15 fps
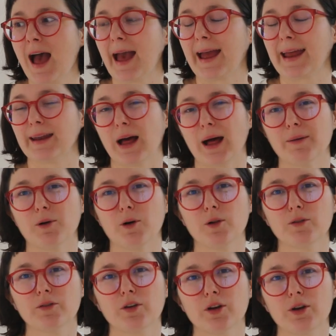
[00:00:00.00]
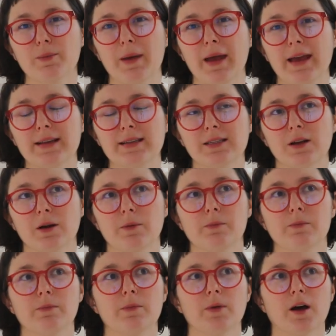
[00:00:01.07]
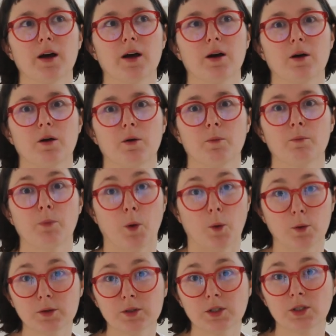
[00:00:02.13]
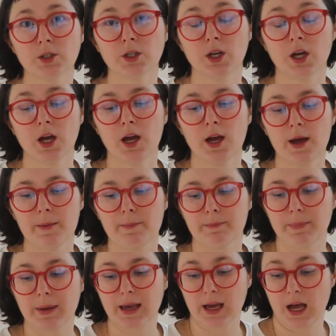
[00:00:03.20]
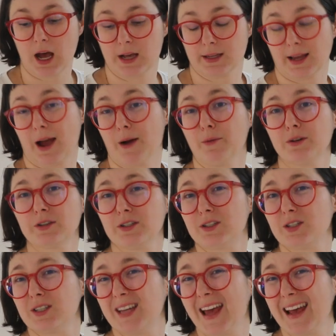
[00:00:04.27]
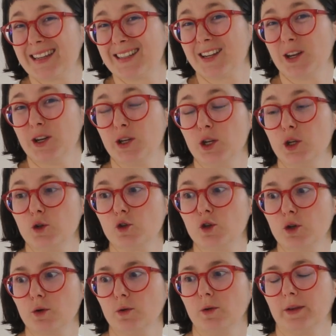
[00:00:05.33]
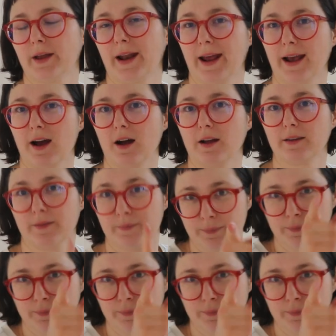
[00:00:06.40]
And I'm also gonna make some bowls because I want to test a new tool that I got.